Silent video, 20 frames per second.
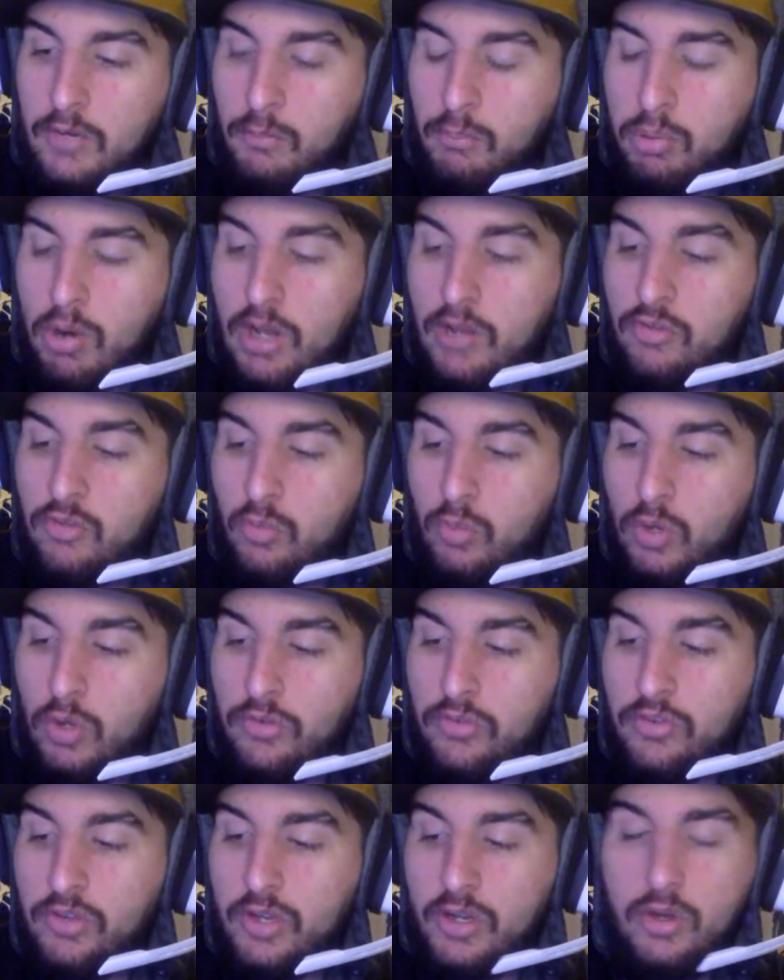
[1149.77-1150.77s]
Bryce
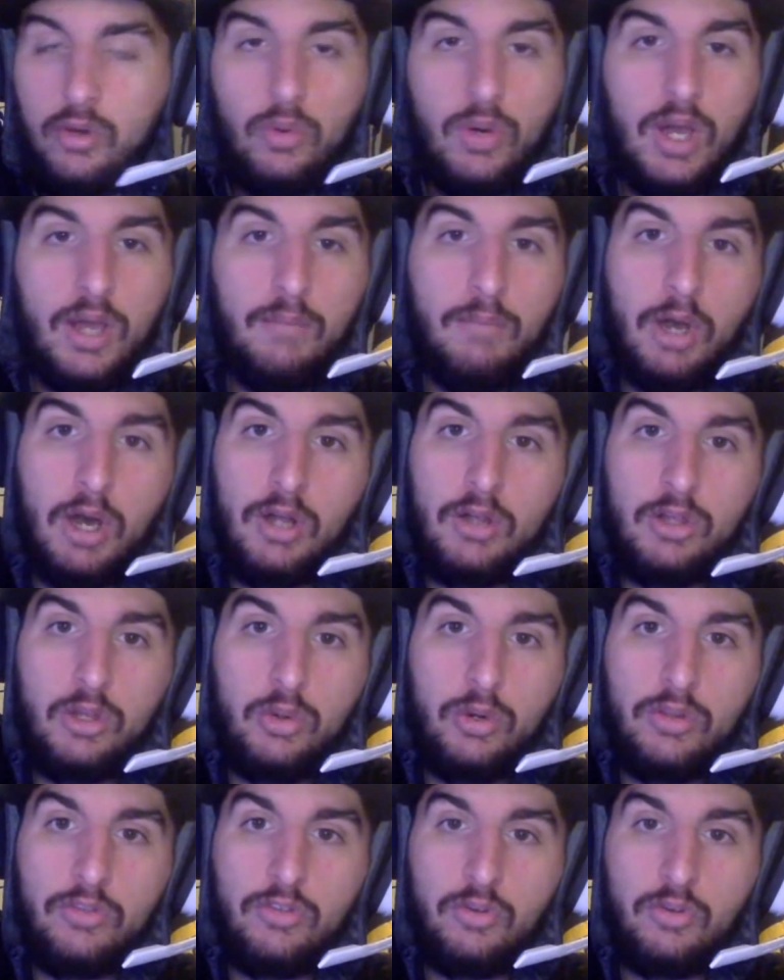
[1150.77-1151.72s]
Wilson, who I alluded